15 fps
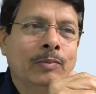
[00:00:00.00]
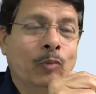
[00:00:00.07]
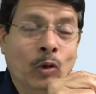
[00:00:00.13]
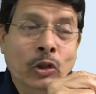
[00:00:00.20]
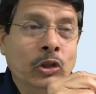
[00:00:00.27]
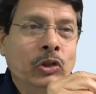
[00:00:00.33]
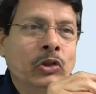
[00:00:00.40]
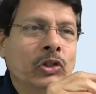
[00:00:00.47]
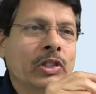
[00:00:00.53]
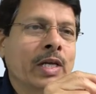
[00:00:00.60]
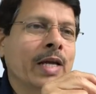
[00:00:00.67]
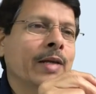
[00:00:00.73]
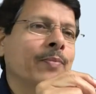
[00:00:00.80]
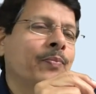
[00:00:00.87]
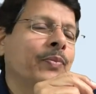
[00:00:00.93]
positive
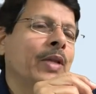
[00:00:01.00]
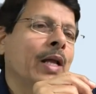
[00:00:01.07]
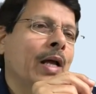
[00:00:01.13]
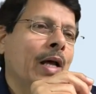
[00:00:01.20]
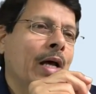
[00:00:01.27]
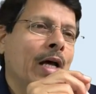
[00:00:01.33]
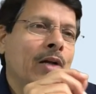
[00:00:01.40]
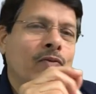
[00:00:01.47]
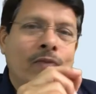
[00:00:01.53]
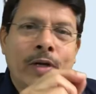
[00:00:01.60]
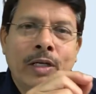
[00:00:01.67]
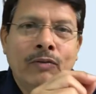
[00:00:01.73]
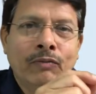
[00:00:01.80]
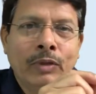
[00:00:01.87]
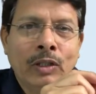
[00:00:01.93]
sign. And
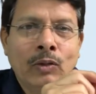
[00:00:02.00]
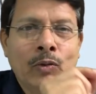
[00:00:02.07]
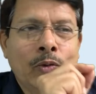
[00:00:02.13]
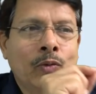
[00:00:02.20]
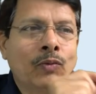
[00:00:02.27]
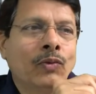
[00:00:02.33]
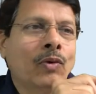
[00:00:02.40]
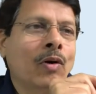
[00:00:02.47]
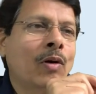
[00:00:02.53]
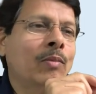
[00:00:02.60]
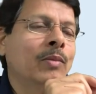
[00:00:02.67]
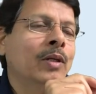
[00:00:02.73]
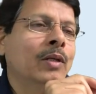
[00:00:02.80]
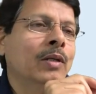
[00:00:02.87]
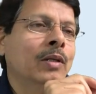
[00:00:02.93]
when we go from